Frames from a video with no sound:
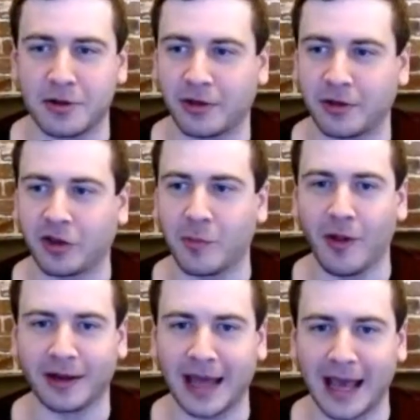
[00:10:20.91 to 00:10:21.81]
Jesse
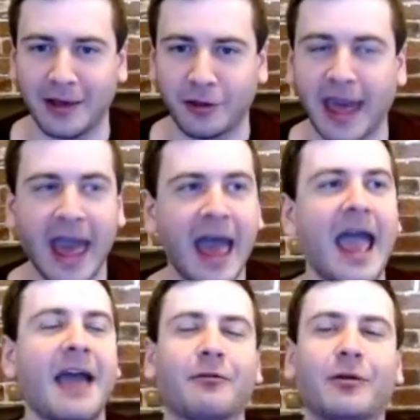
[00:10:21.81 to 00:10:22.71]
Smollett case. Like,
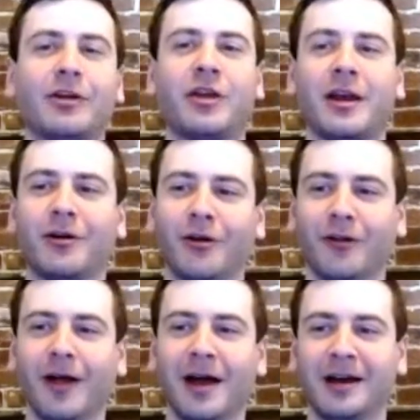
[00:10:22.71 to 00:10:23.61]
every
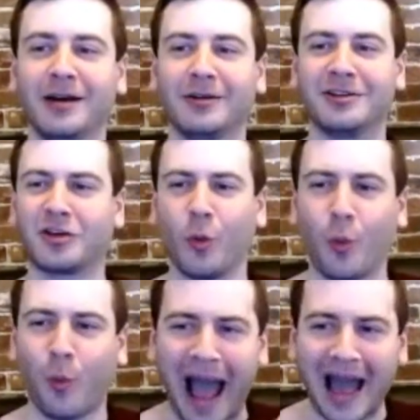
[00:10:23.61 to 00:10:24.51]
single just
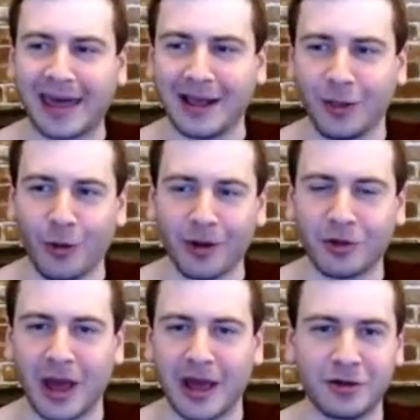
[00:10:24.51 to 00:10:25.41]
wacky law
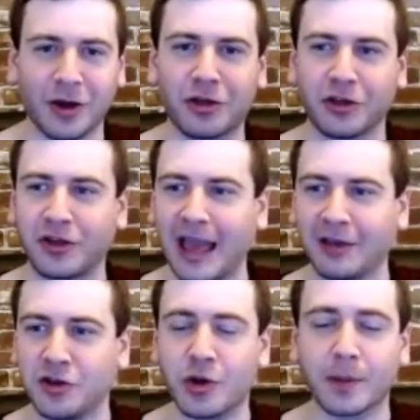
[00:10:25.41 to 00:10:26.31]
and justice
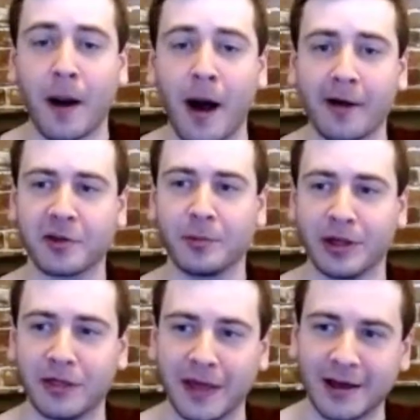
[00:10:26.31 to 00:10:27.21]
case you could possibly
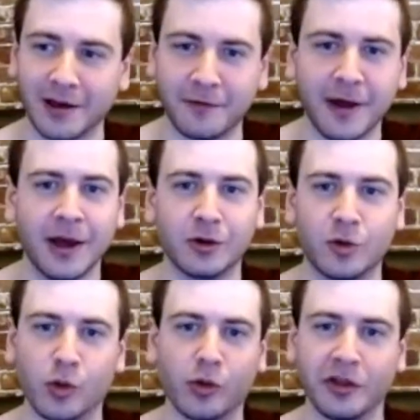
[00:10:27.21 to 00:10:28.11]
think of,
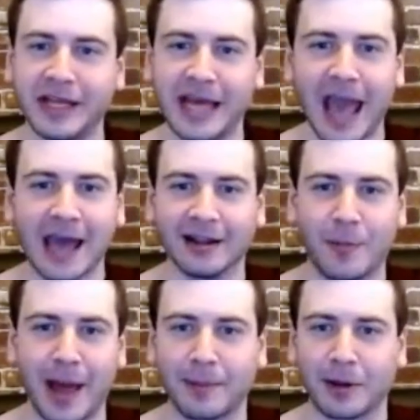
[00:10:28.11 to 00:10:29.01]
Google the DA and it's
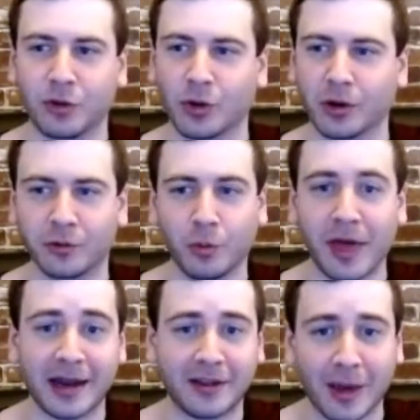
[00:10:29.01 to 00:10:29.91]
backed by Soros,
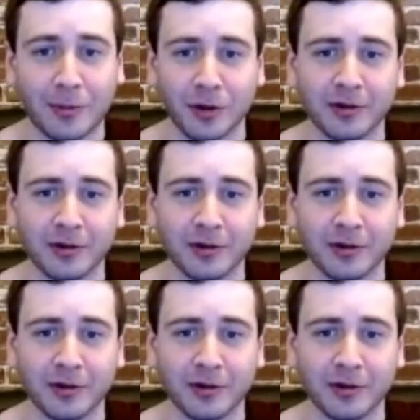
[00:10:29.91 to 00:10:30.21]
without exception.